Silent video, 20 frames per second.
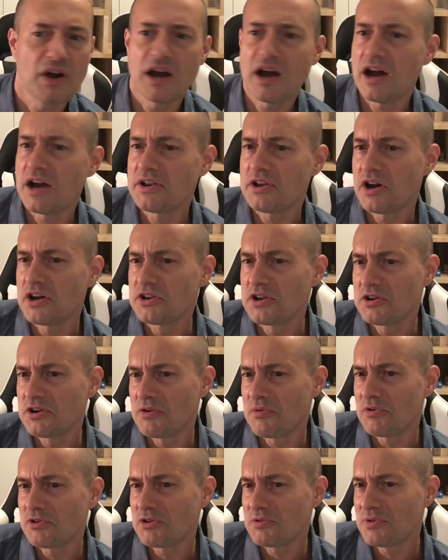I don't
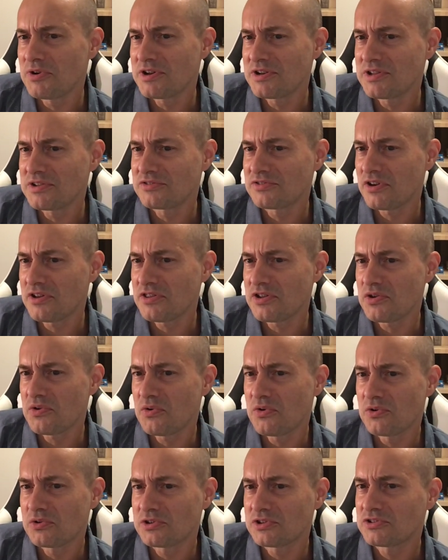know what the word is, like the
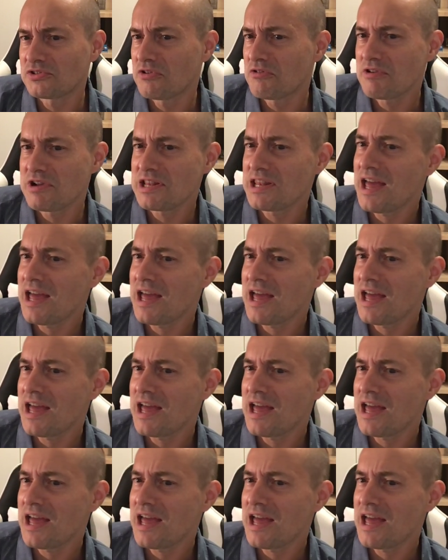auditory